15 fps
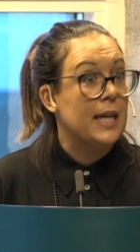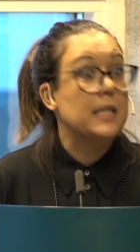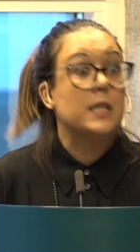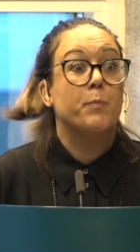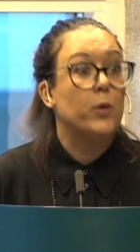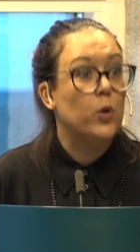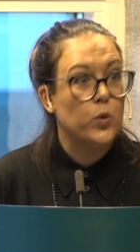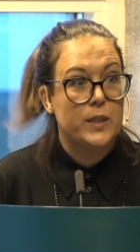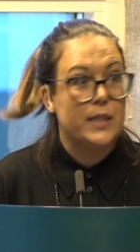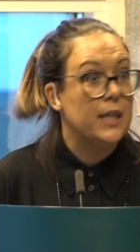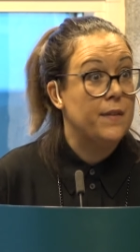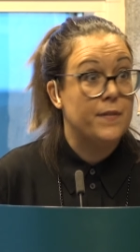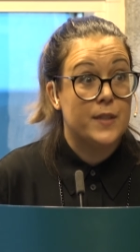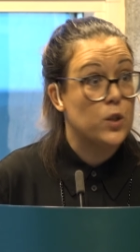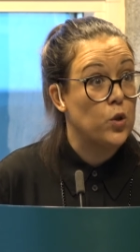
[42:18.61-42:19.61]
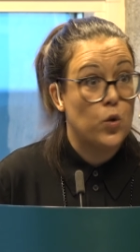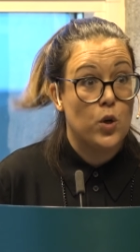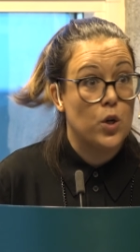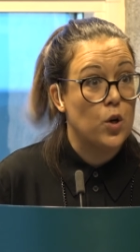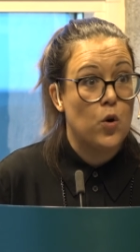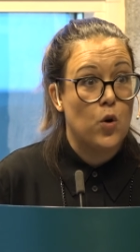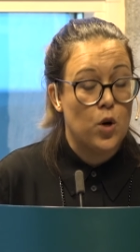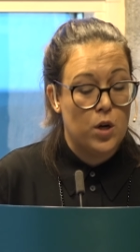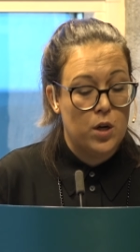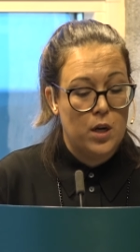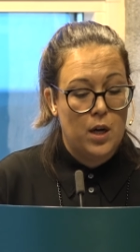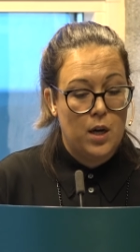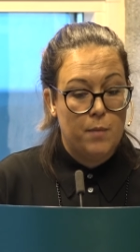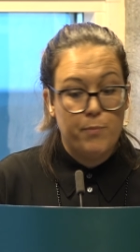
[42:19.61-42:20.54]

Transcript: explosives or, or